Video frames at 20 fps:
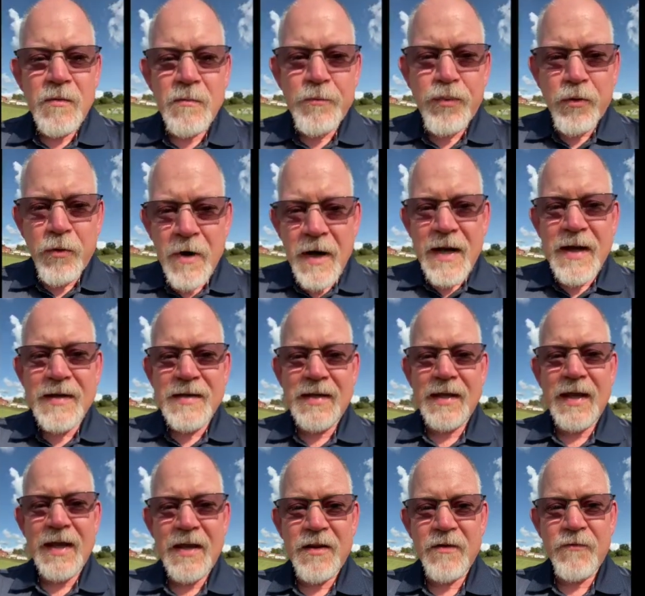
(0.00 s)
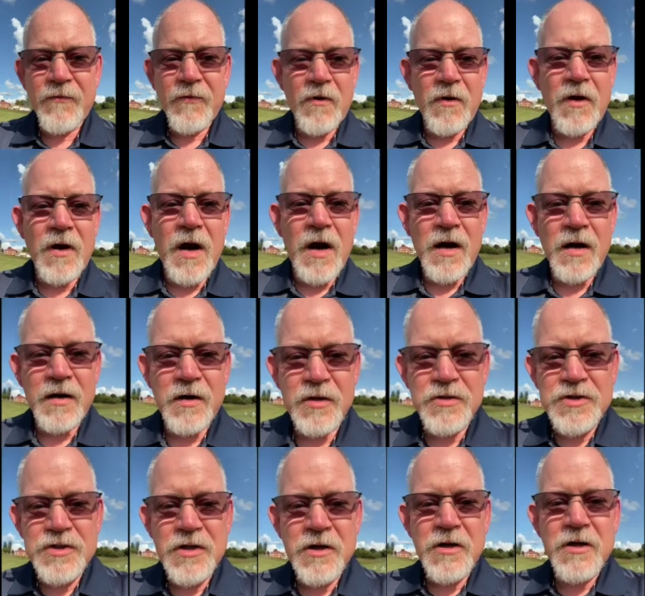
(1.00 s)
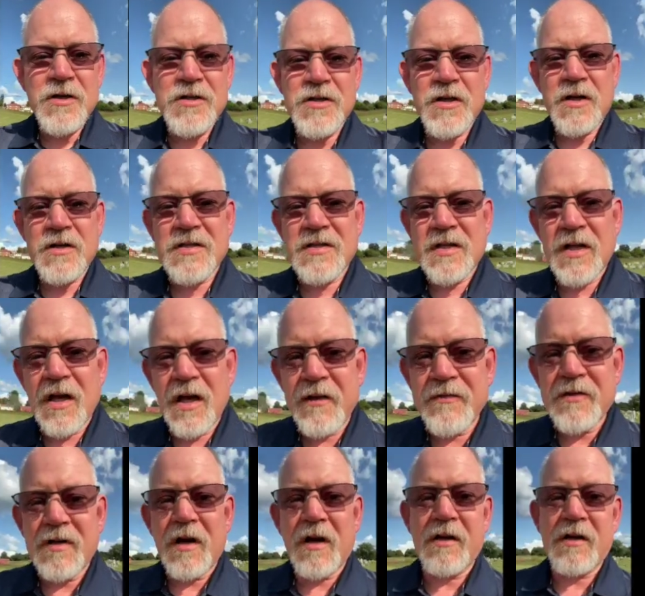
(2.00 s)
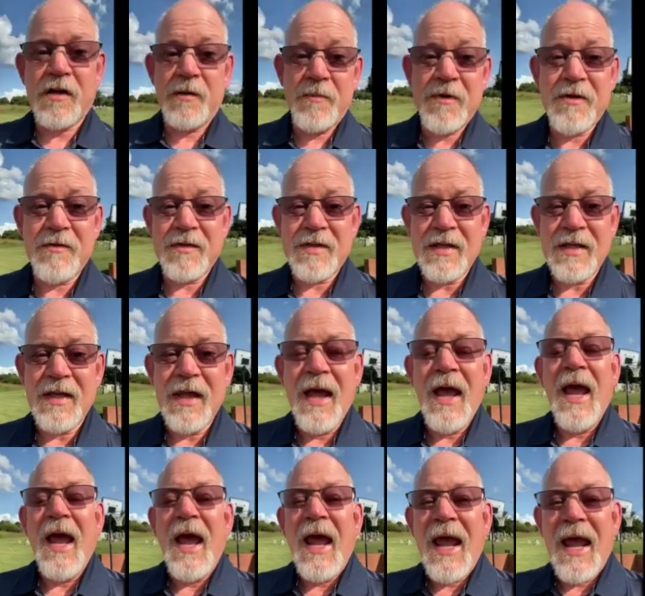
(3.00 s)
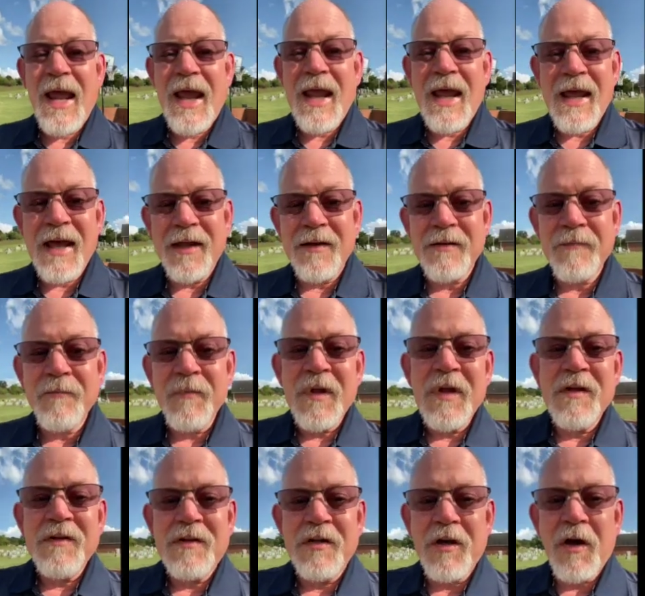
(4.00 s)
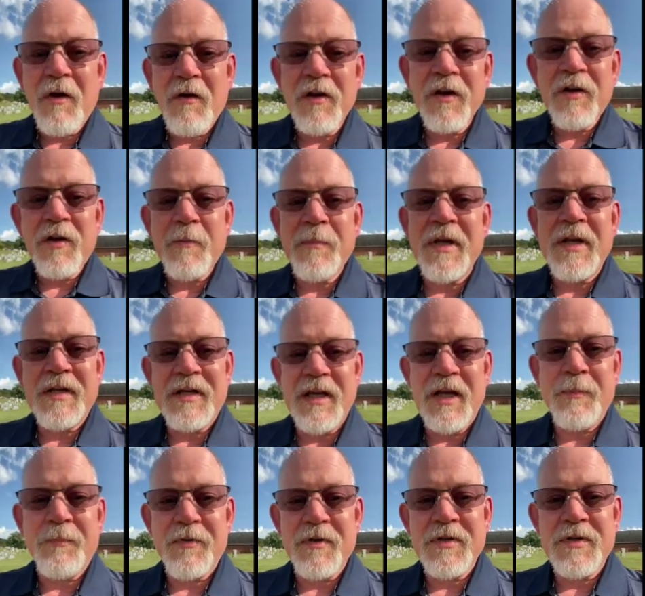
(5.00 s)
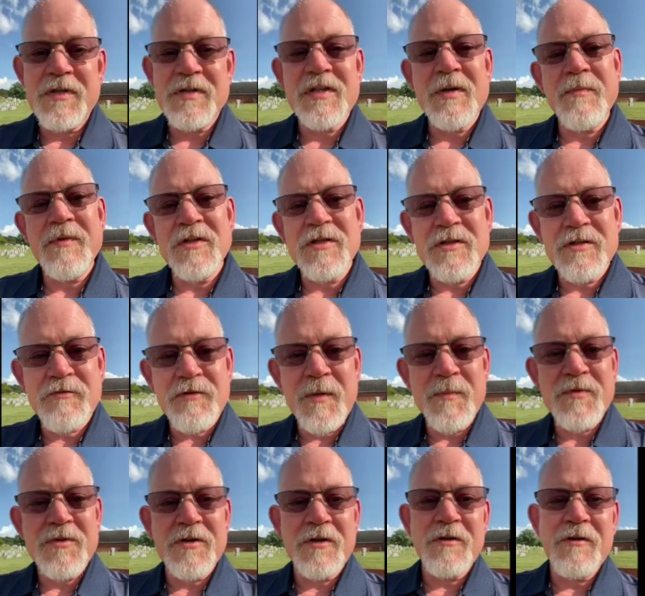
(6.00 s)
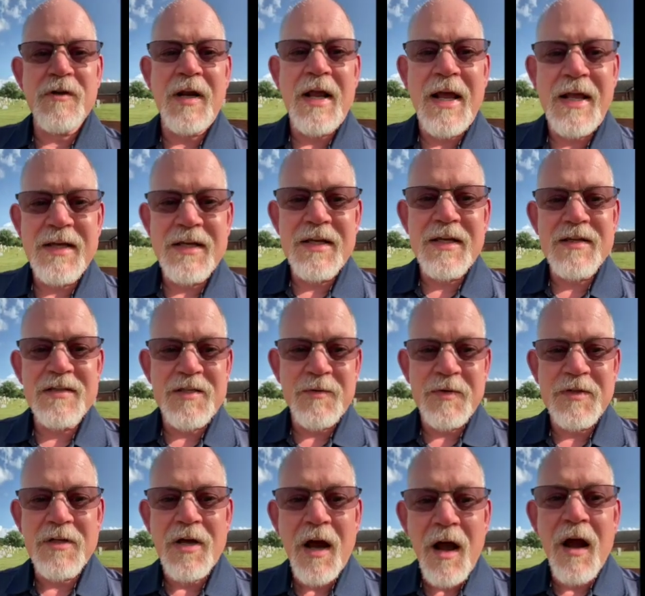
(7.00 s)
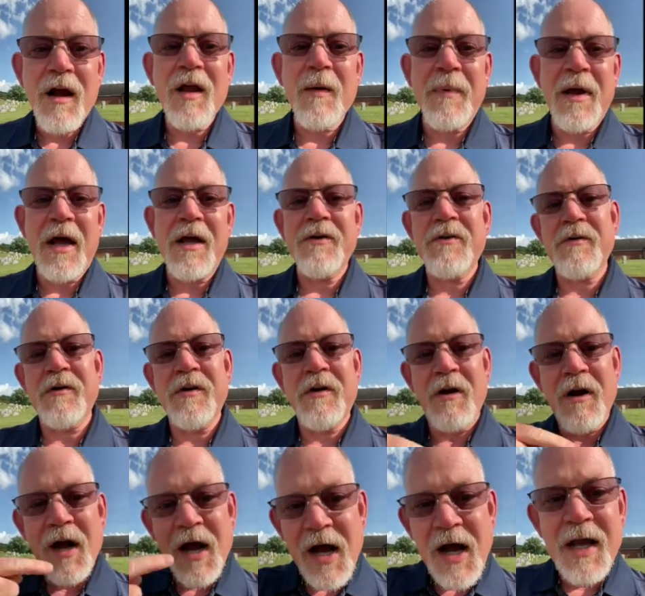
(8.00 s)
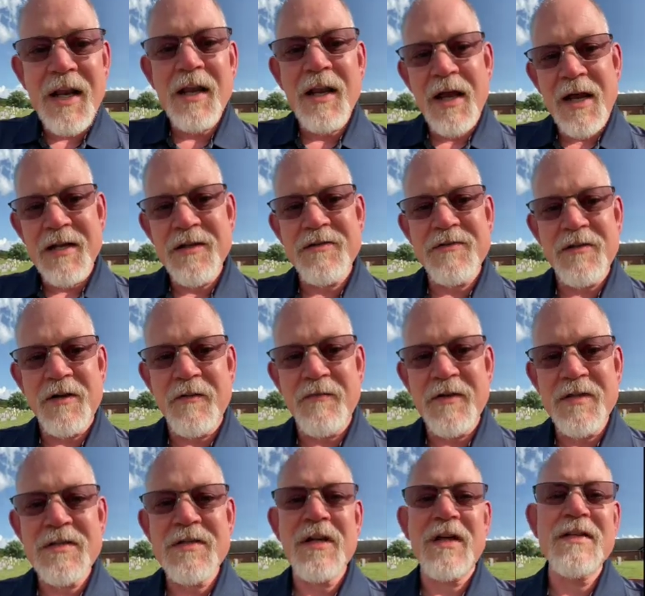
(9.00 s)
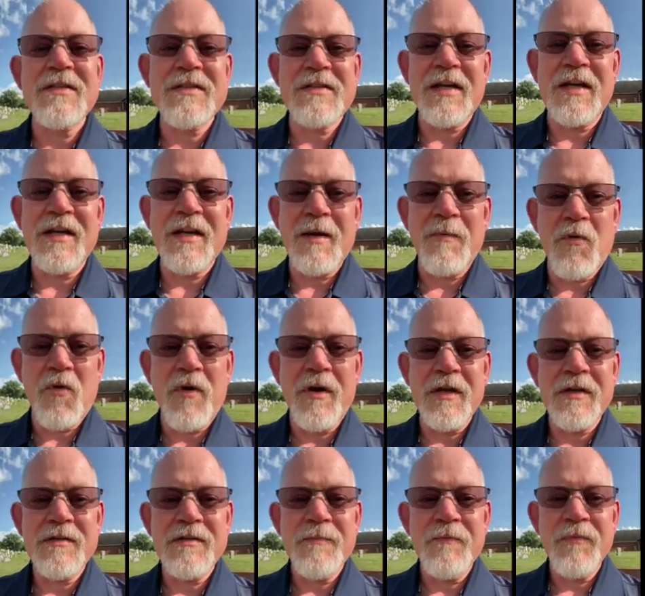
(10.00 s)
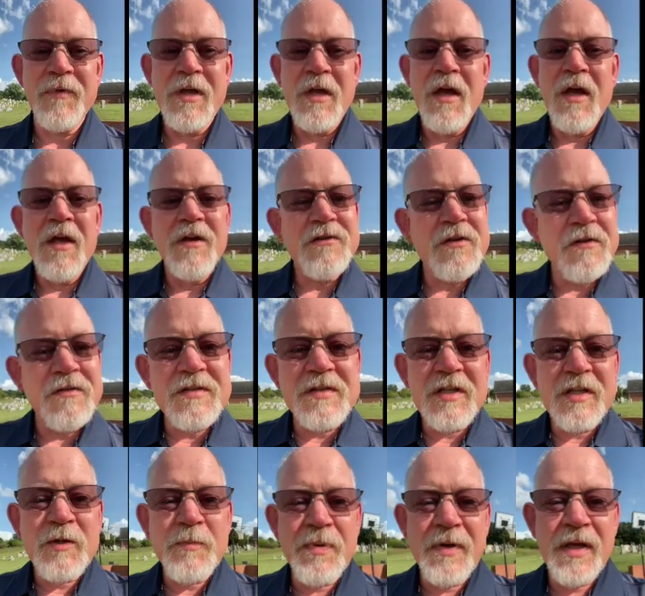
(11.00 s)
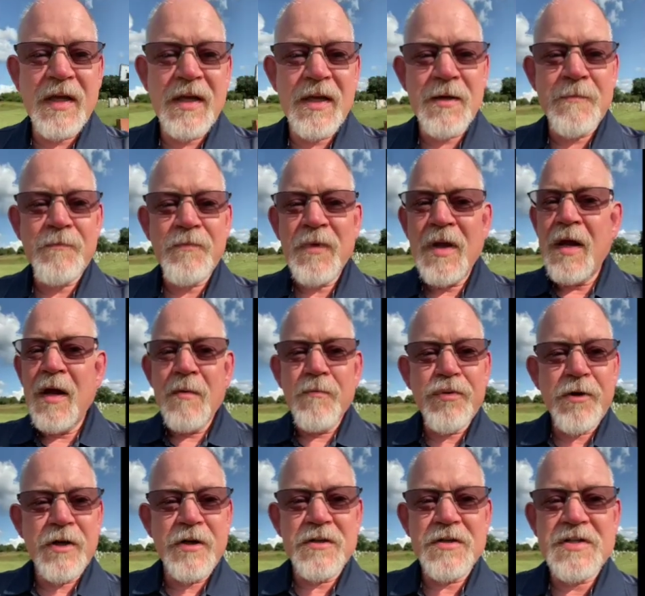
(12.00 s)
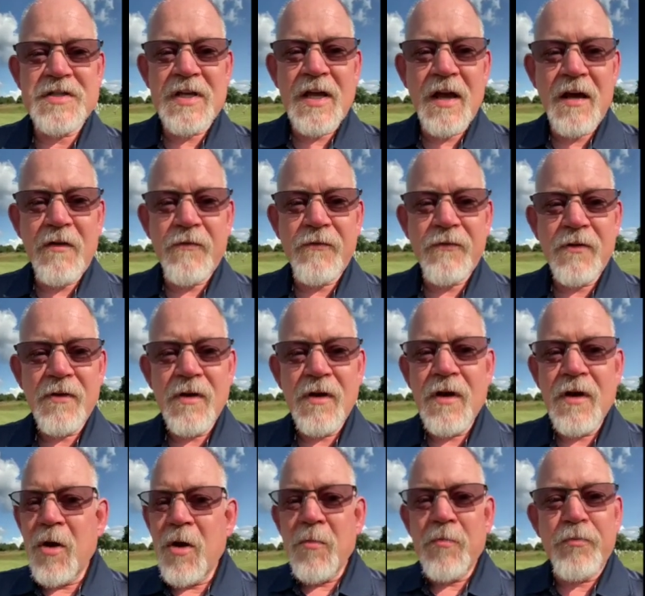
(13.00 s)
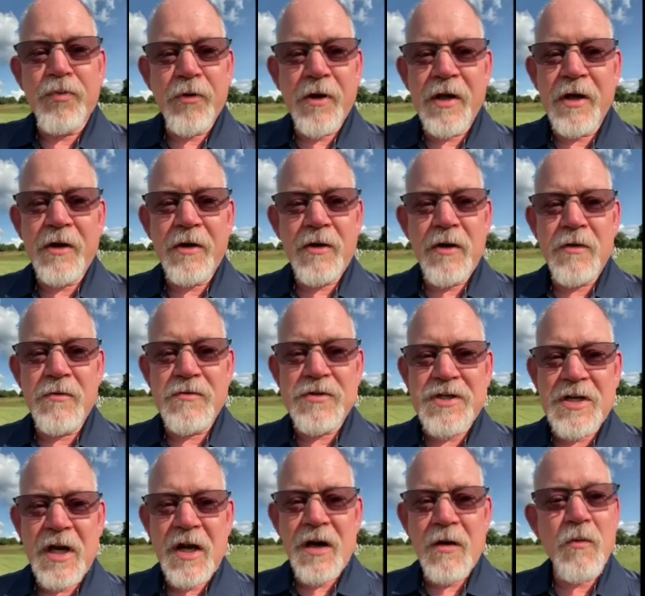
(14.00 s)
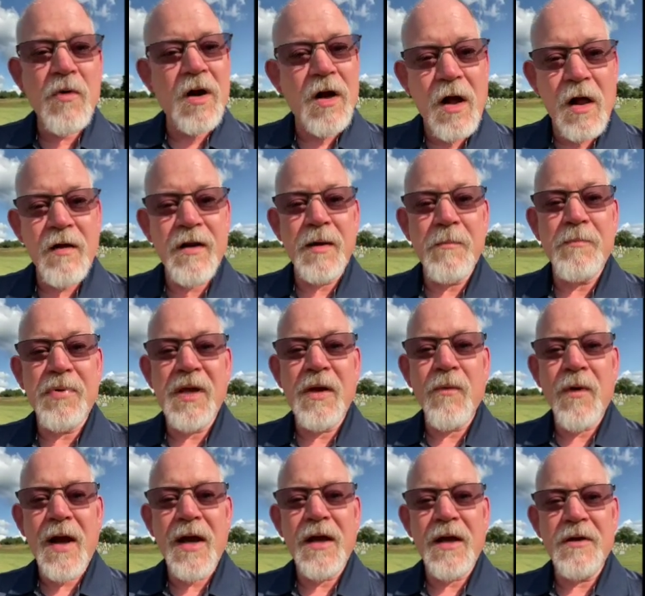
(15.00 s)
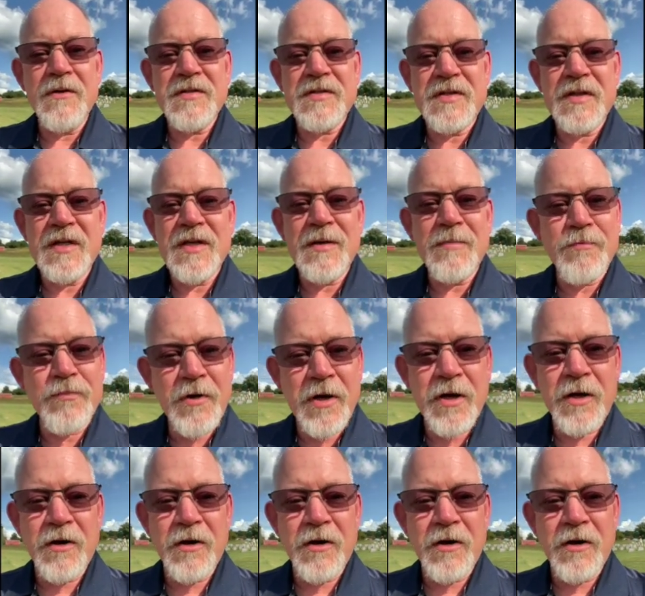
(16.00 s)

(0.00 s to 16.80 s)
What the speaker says: pray together for our church, ourselves, and our community, and to go a little bit deeper into some of the scripture and ideas that we talk about during our online service on Sunday mornings. So 6 p.m., bring yourself, bring your own chair. We're calling it BYOC. Bring